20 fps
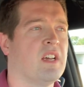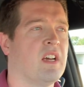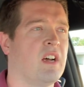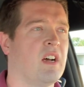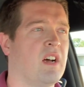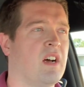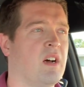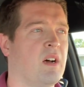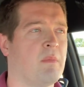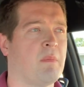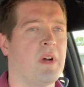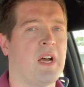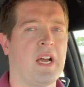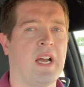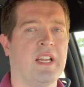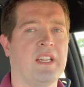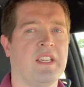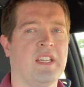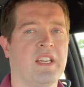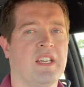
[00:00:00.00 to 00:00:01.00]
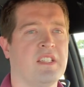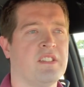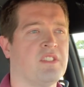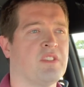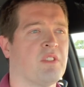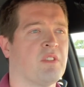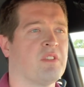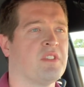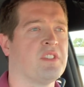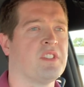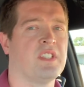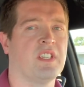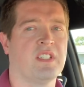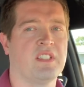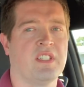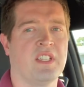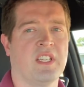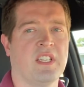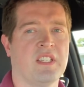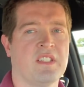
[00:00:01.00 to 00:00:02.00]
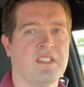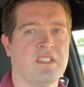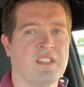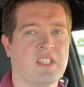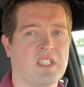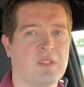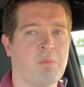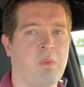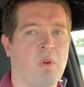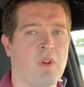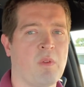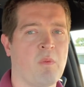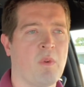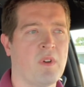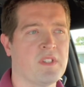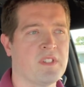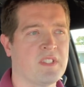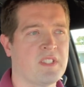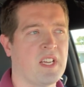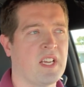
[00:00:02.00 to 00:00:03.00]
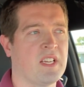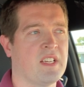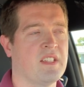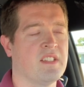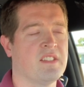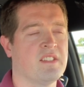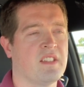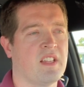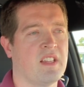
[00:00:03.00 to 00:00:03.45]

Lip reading: I did 0 to 60 in 6.1 seconds,